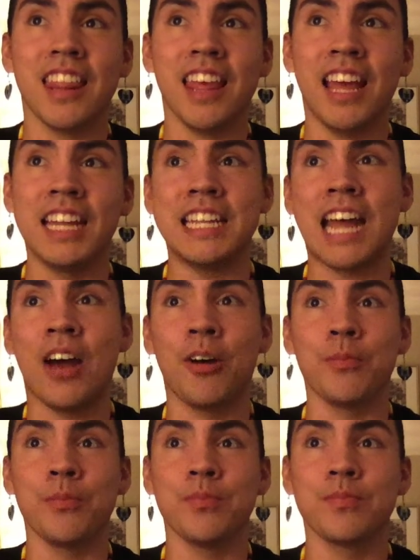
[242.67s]
and now
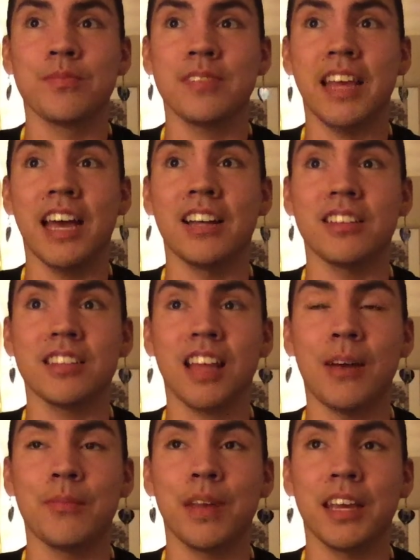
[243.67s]
I'm yeah
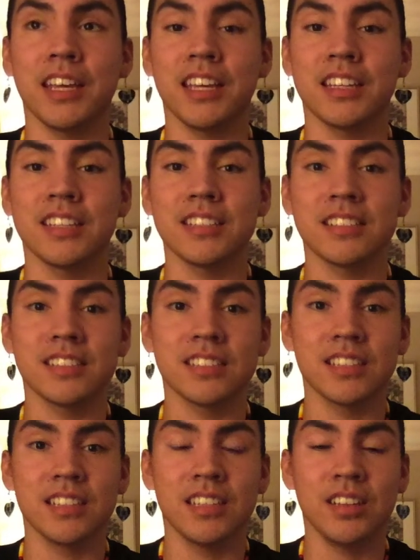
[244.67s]
I'm making
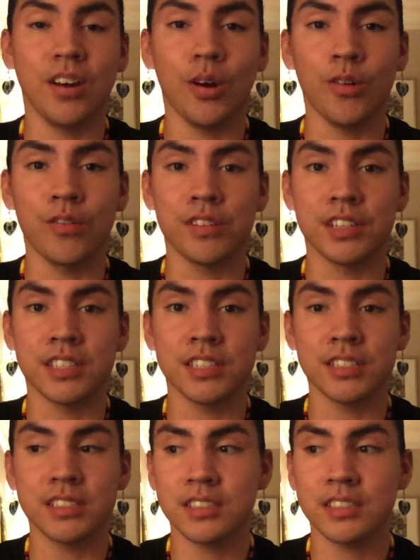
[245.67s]
over